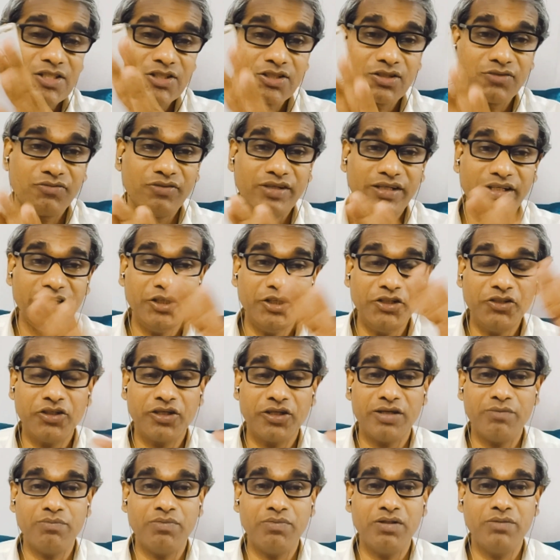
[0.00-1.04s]
So we need
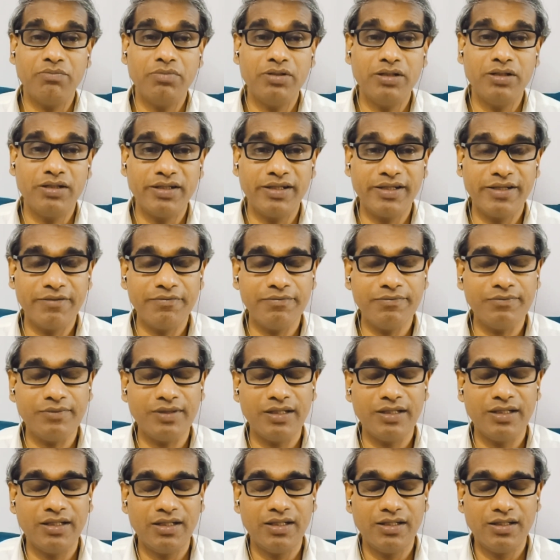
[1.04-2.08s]
to remember
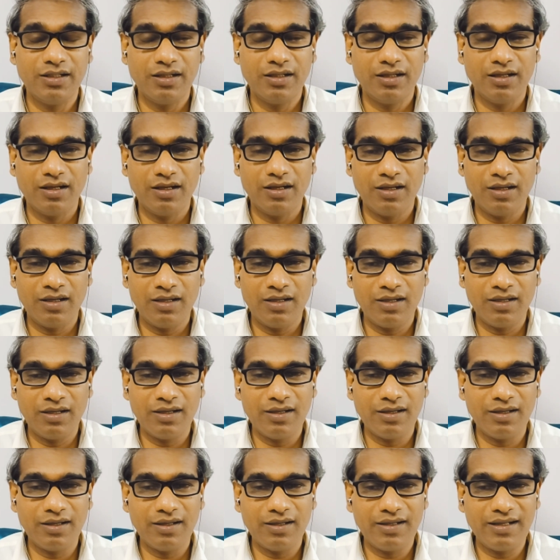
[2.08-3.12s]
him
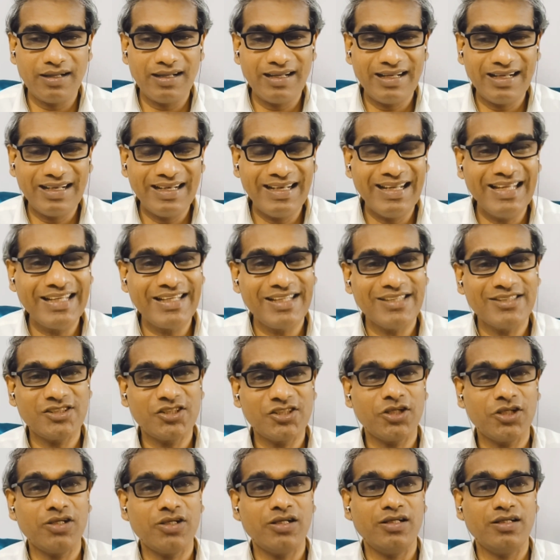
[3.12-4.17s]
uh, like a
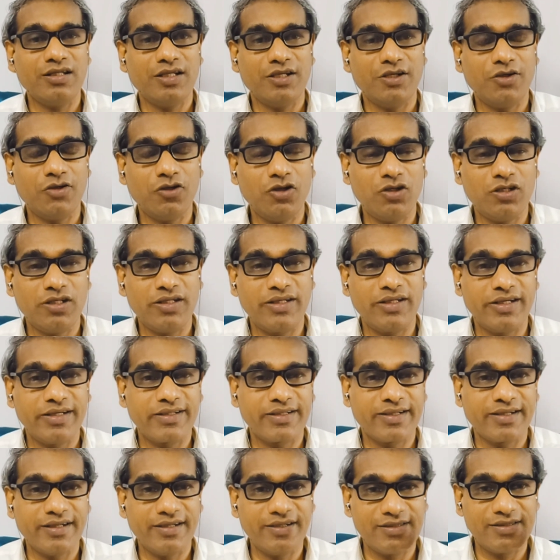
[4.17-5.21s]
star in the golden
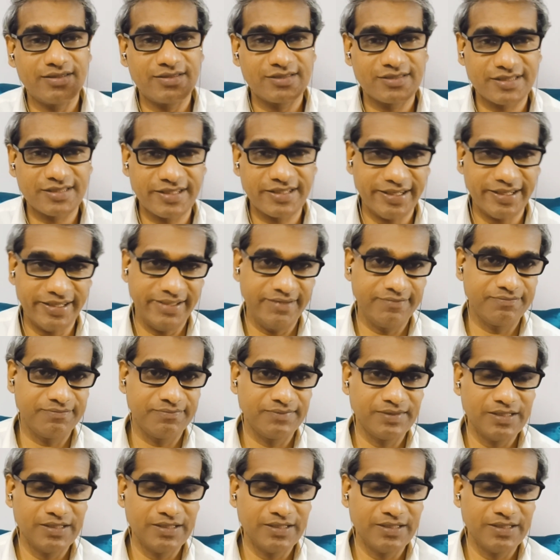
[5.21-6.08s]
red colored sky.